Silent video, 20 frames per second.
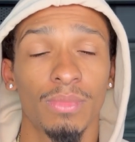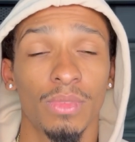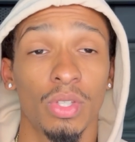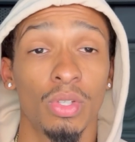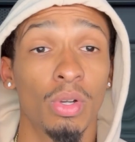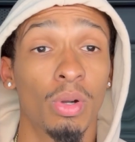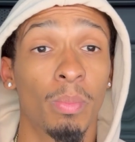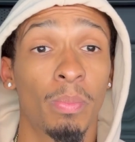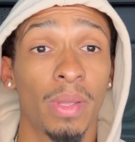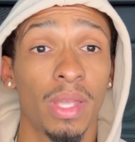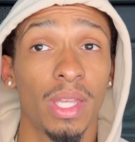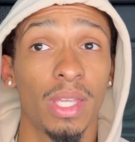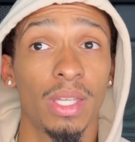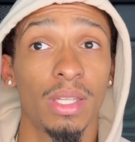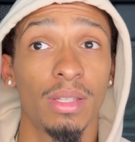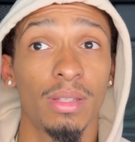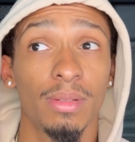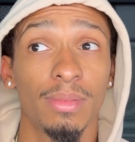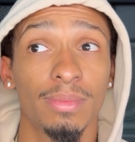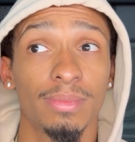gonna
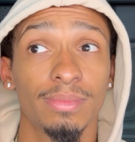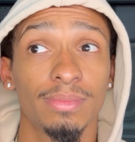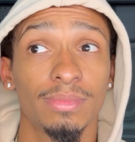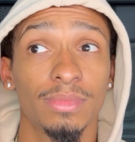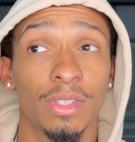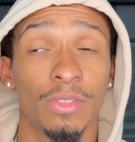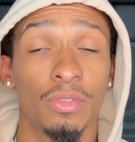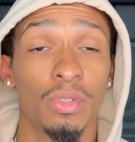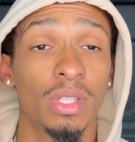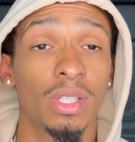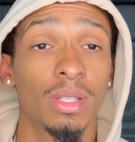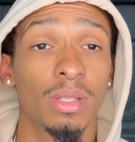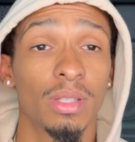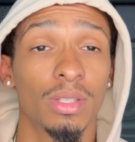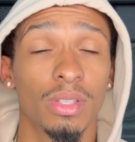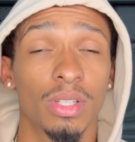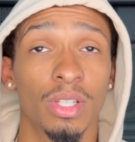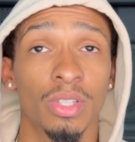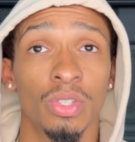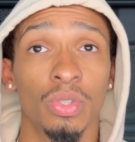pay it if you get
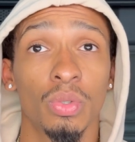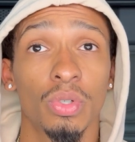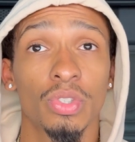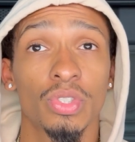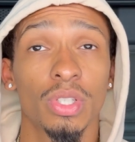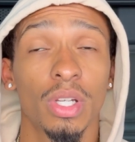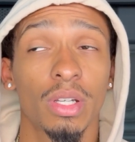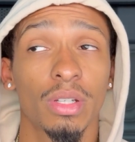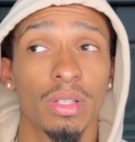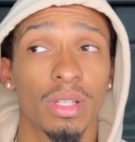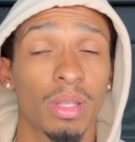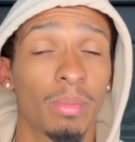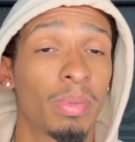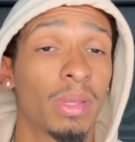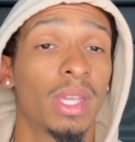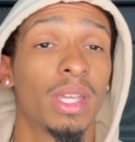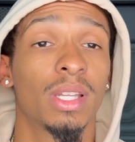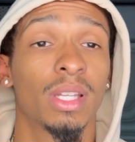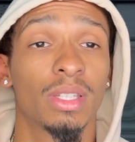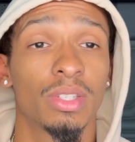a newer truck, and you're gonna
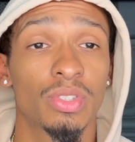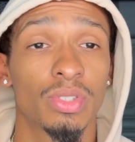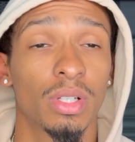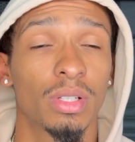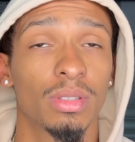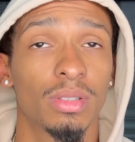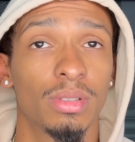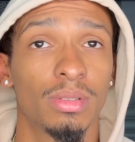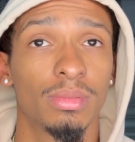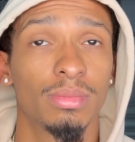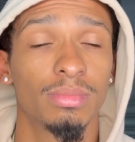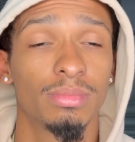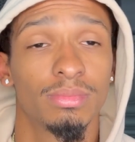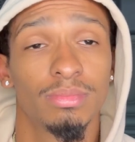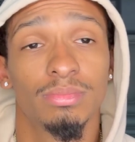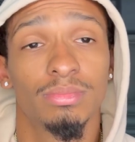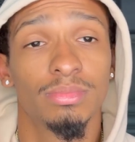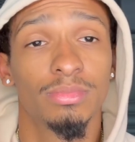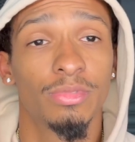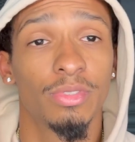pay it on the truck note
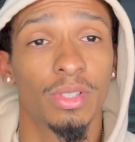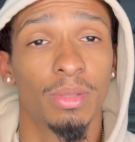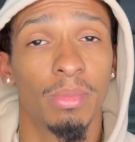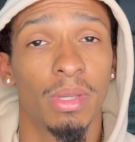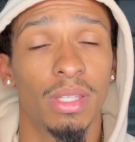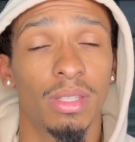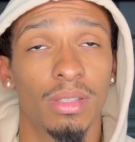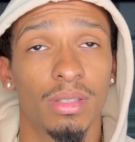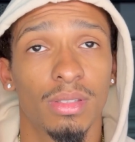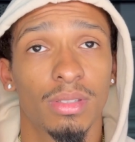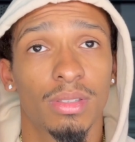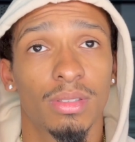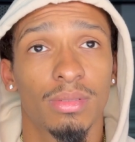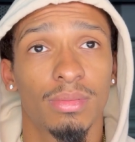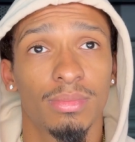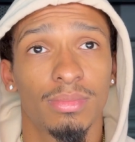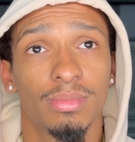for the maintenance.